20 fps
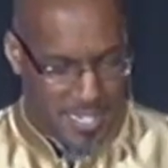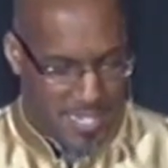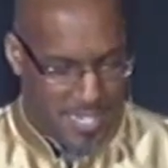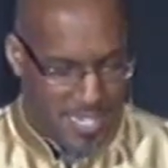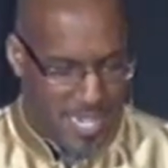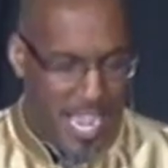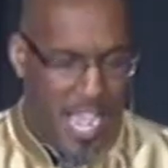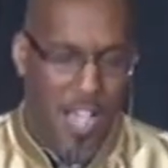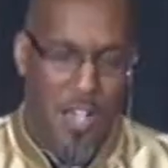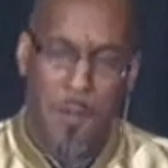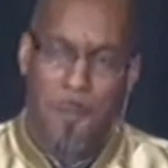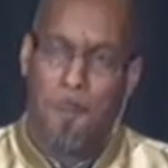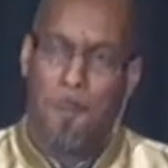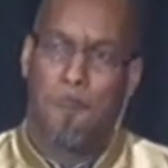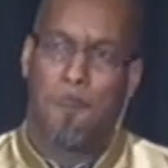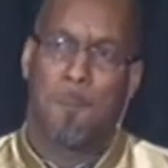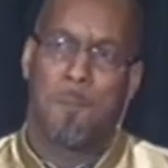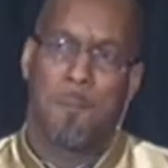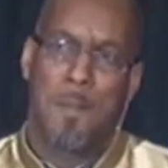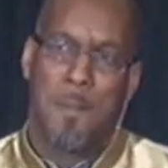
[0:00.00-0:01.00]
Now,
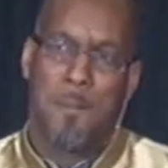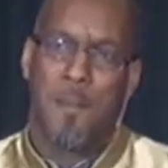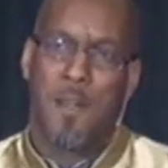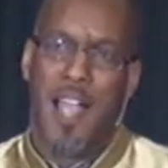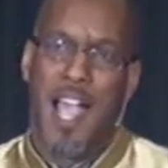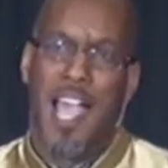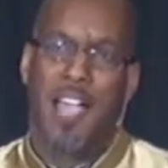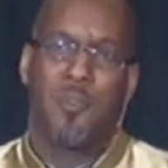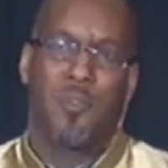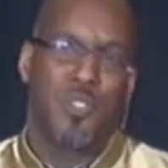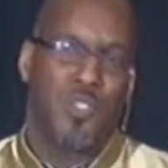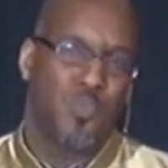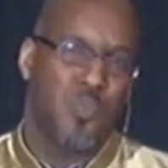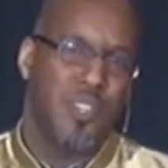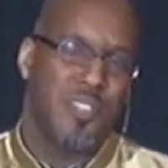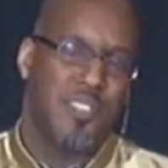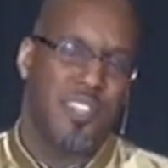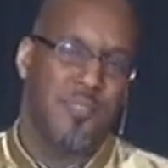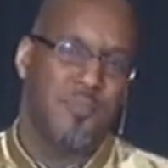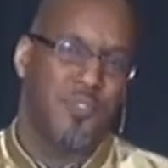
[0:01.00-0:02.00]
remember, I was
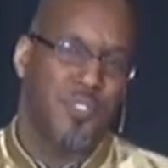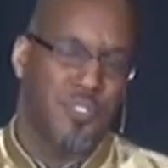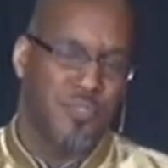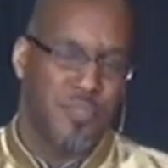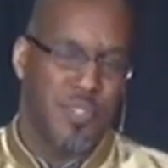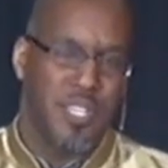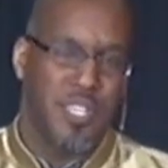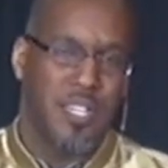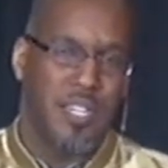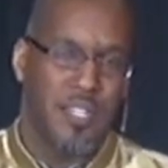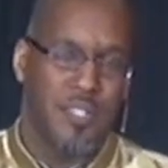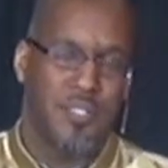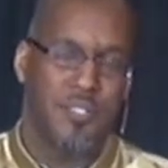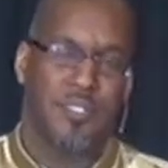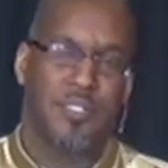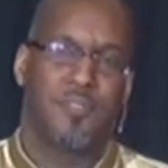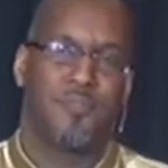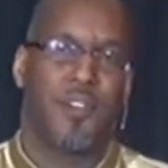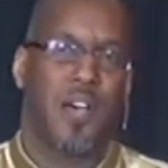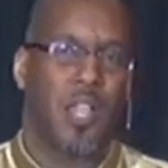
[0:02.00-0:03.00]
with him for three years,
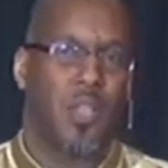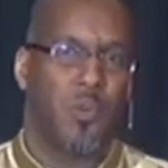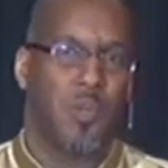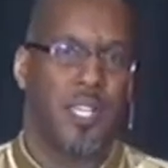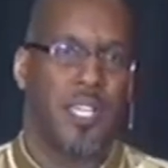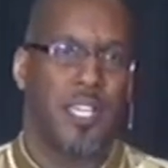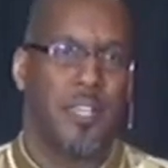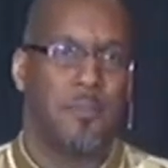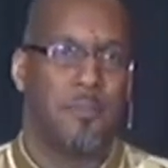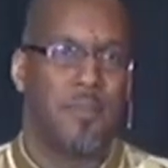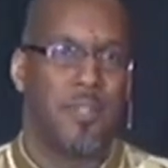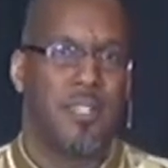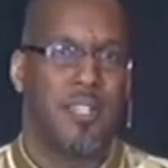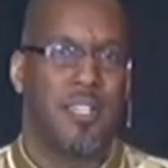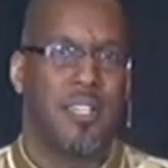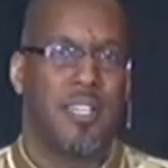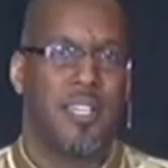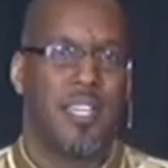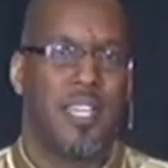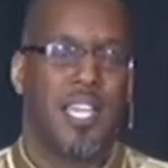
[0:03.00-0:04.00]
following him,
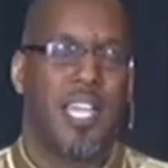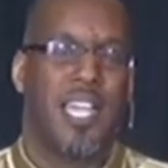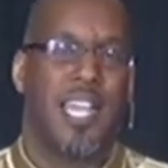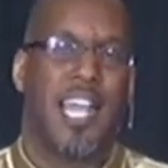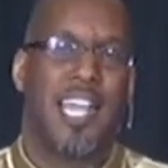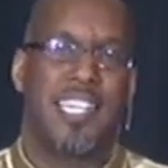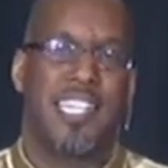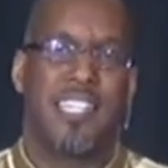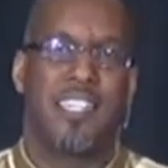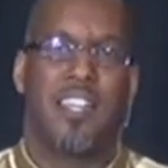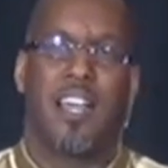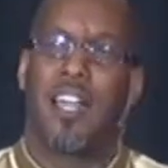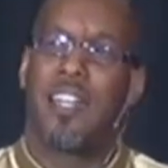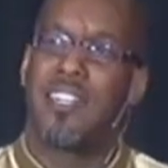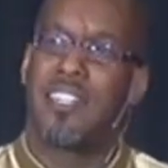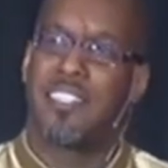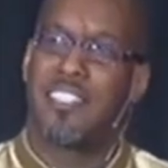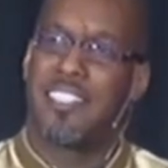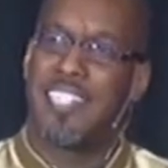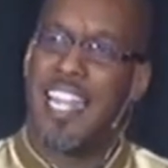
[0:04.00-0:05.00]
and I didn't
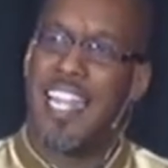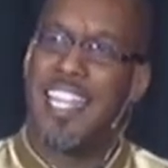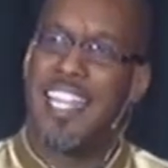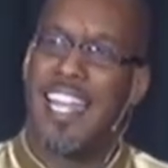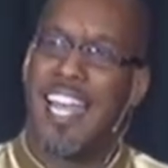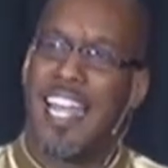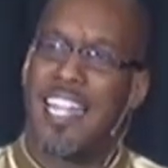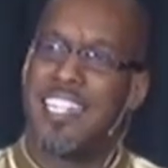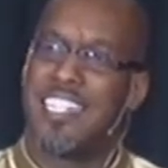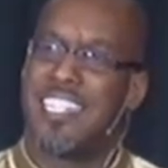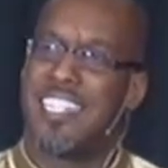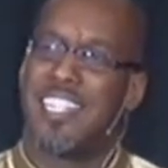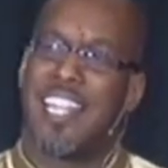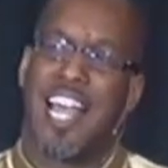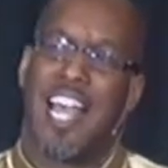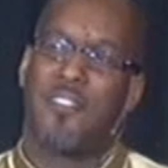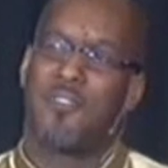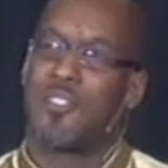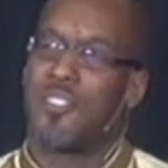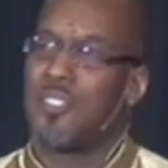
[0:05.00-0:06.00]
understand that till
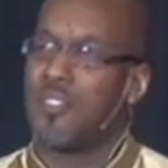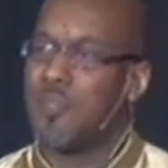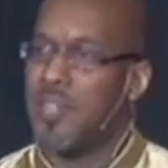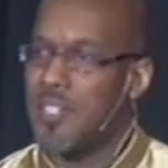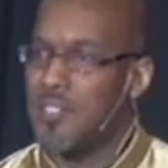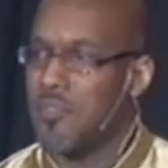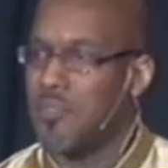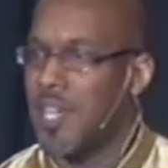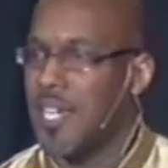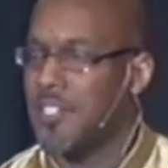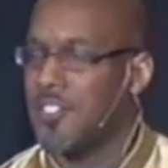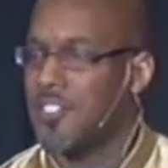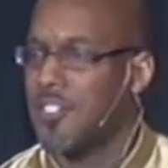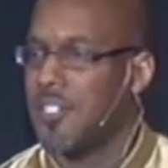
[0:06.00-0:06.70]
after the resurrection.